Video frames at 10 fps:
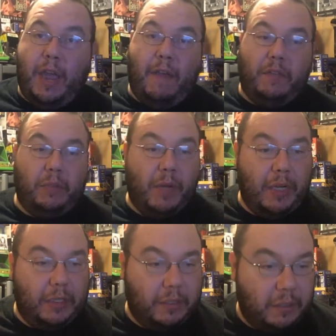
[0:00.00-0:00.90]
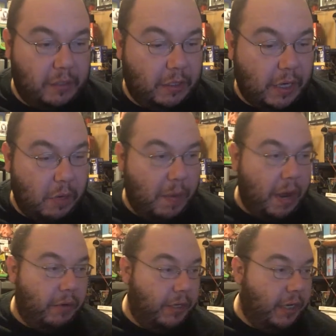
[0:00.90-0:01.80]
half as many as Nintendo
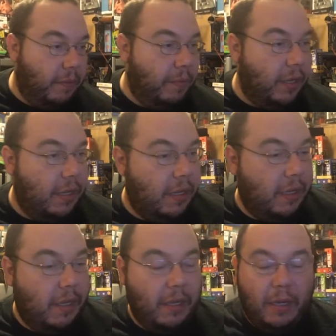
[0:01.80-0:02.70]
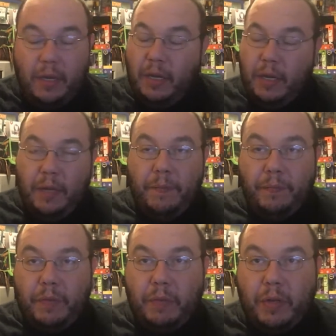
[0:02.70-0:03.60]
Power did, but
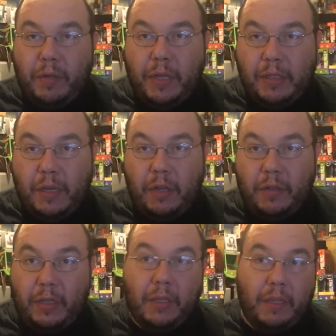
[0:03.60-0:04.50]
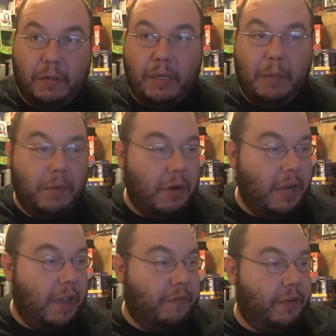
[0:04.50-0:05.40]
well, that's another thing to keep going
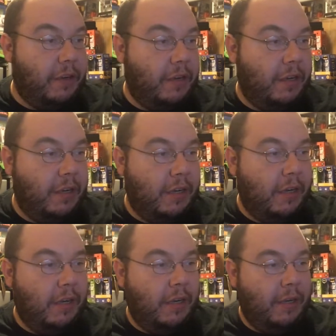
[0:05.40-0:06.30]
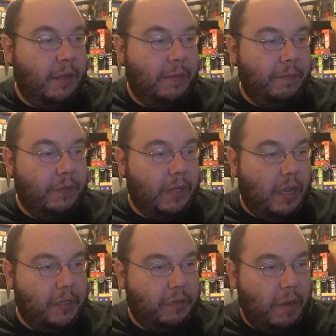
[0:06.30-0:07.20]
after.
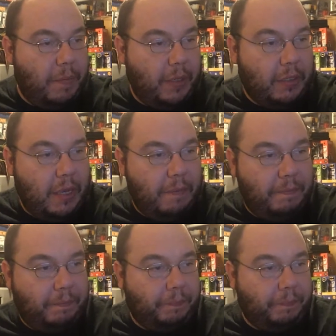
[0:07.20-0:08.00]
Also, I picked up,